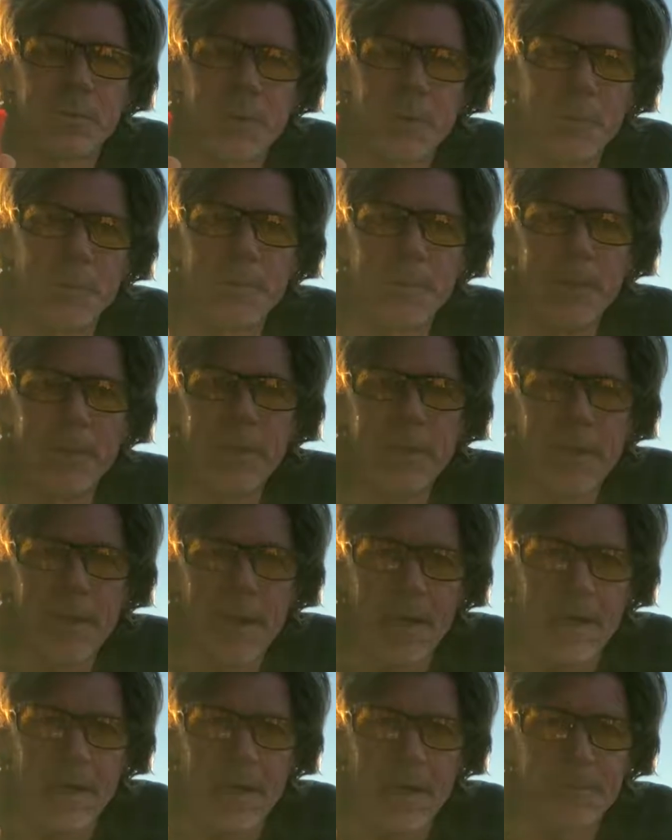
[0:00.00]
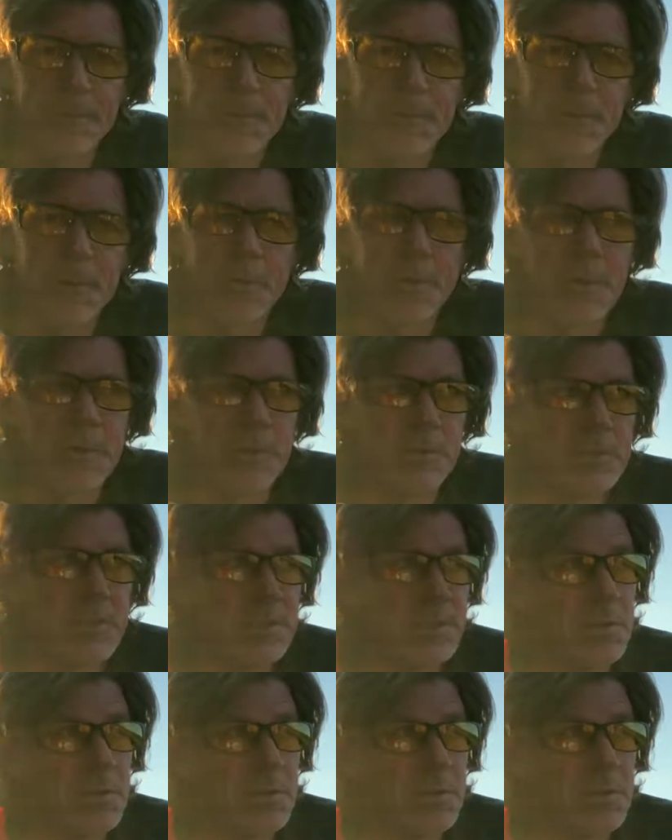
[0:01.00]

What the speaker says: rope, and they absorb energy.